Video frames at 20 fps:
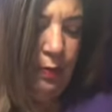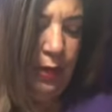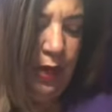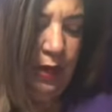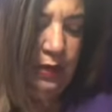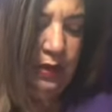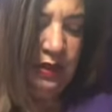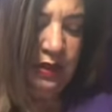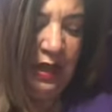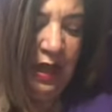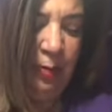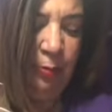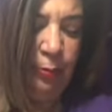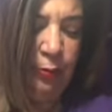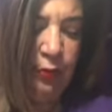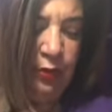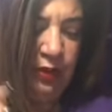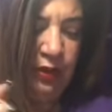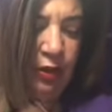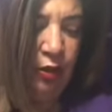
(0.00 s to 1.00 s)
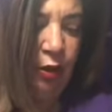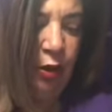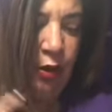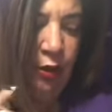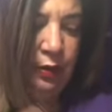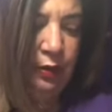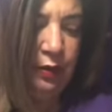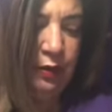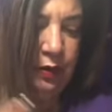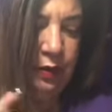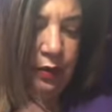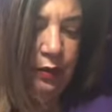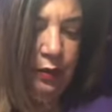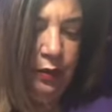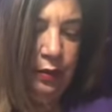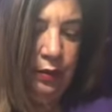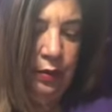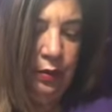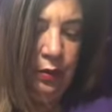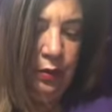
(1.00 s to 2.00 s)
and this Empress card.
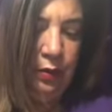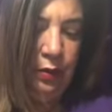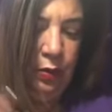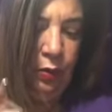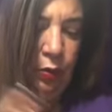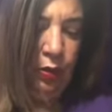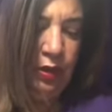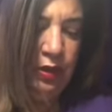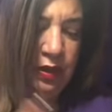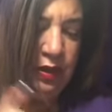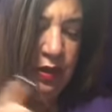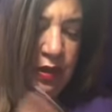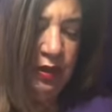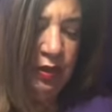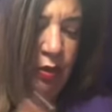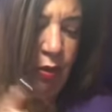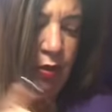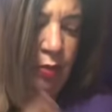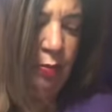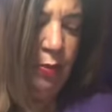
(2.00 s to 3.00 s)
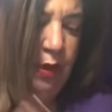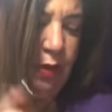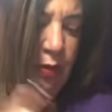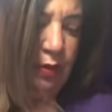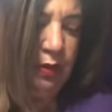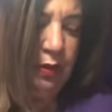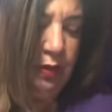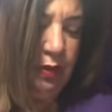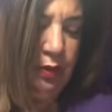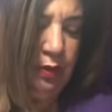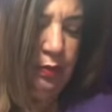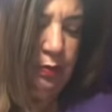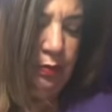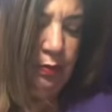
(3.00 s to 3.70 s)
What is this all about?